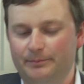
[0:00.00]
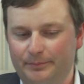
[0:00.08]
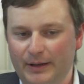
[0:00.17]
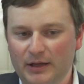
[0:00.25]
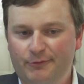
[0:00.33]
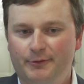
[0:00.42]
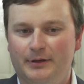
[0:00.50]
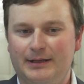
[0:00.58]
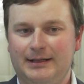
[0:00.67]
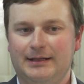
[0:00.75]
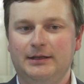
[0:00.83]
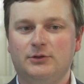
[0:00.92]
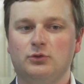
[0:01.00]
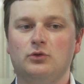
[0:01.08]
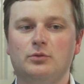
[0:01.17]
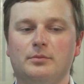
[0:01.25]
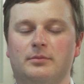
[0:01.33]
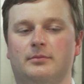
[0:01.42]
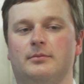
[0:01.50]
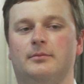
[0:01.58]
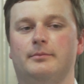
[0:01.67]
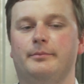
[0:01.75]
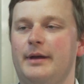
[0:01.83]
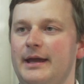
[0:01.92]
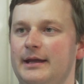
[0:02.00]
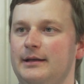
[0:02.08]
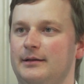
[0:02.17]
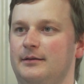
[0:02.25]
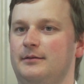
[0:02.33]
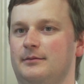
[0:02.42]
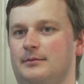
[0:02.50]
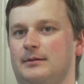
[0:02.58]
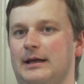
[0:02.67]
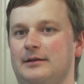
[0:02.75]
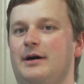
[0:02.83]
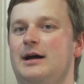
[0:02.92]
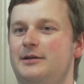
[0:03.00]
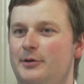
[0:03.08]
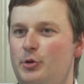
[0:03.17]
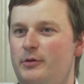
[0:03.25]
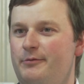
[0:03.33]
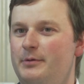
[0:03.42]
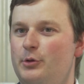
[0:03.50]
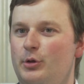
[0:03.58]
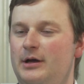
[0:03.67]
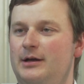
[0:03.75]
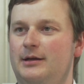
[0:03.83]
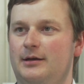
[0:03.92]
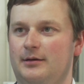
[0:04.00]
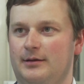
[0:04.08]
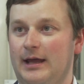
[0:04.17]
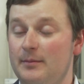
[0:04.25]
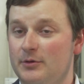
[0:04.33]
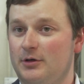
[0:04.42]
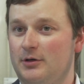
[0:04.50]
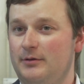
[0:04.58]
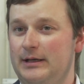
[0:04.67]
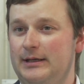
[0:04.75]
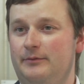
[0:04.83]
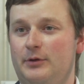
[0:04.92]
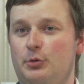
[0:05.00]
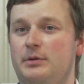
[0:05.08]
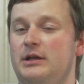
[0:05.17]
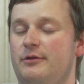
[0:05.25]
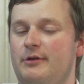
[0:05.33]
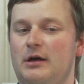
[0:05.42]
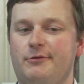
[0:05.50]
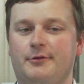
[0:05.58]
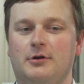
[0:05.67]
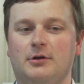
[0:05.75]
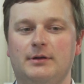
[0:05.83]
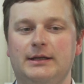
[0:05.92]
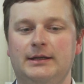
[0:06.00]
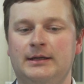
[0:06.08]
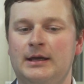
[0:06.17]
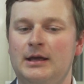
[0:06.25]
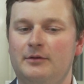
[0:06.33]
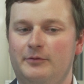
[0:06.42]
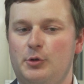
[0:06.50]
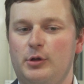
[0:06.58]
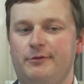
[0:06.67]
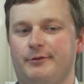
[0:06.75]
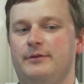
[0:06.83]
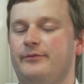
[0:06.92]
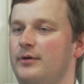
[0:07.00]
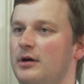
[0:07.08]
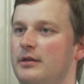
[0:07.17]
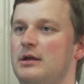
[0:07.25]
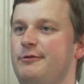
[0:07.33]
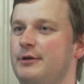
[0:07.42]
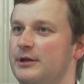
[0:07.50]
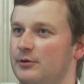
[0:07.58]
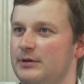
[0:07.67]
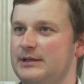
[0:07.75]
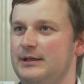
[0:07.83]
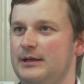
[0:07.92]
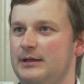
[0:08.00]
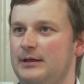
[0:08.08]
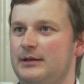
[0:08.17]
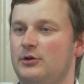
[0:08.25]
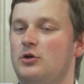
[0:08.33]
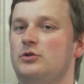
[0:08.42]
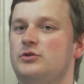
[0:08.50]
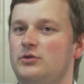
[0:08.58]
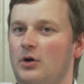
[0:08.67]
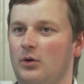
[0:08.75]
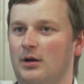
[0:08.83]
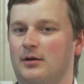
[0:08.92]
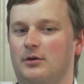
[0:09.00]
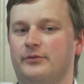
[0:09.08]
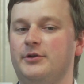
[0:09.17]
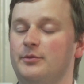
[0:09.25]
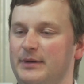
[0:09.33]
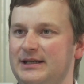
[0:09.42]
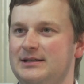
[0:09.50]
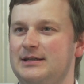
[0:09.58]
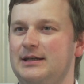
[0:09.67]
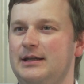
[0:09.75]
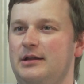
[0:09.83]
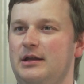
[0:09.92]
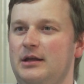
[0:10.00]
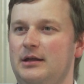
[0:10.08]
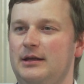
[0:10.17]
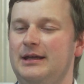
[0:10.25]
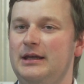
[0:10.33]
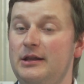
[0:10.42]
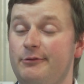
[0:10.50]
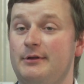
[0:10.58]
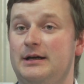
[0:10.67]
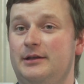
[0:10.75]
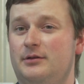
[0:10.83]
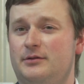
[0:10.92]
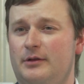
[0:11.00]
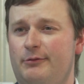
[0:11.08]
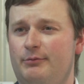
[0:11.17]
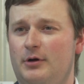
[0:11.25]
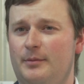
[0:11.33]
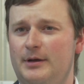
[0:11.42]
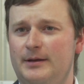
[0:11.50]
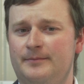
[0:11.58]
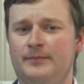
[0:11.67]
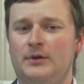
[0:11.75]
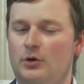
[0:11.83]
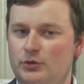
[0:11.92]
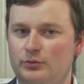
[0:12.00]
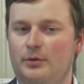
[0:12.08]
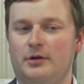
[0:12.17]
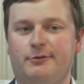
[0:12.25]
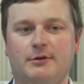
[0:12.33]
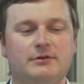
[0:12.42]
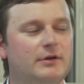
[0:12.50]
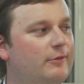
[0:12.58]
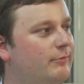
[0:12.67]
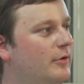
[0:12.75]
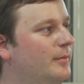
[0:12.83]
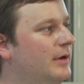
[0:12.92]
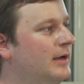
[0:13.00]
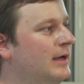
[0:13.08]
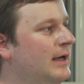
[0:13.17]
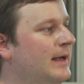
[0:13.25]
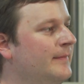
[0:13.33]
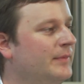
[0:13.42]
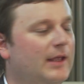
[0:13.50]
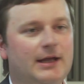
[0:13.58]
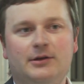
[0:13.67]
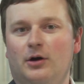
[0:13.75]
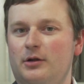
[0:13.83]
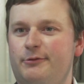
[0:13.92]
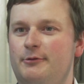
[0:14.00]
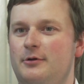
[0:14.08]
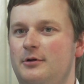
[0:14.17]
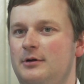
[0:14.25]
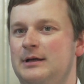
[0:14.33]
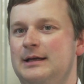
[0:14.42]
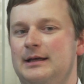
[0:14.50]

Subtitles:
based on the two main advantages which I named already, which we discussed already, which is the further security and the control of the humidity inside your transformer or towards your transformer, and also